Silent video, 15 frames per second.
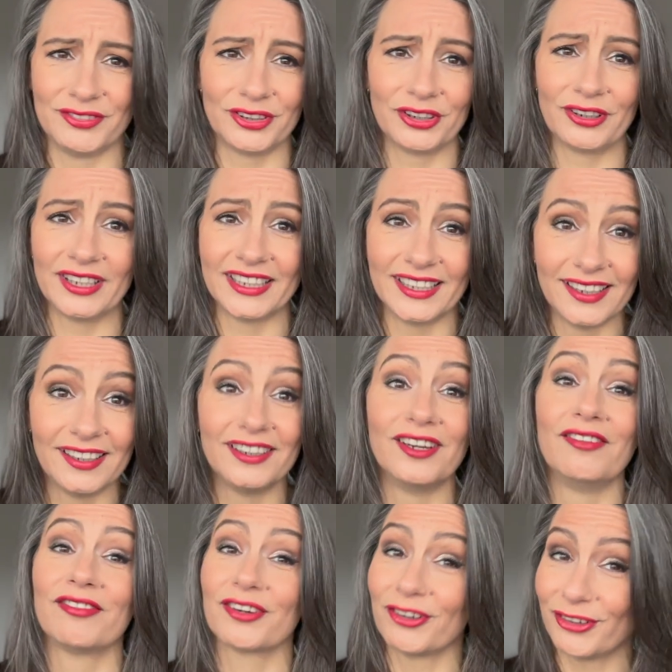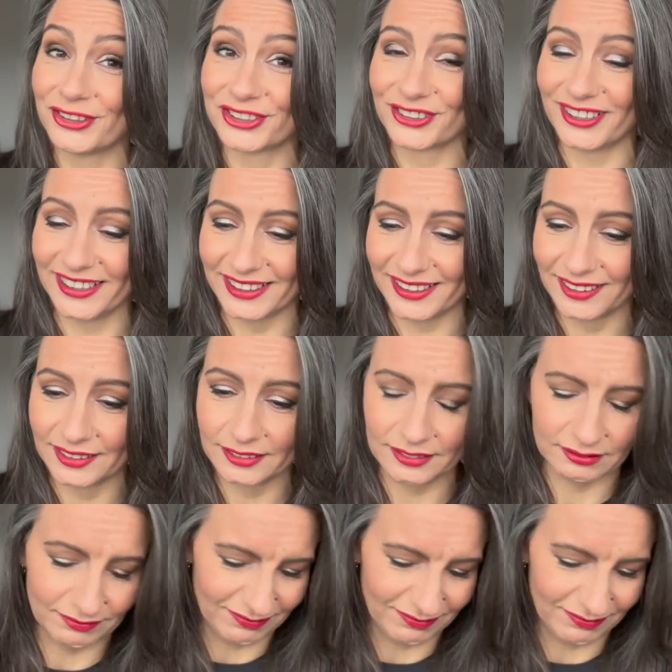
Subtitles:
of course you're here.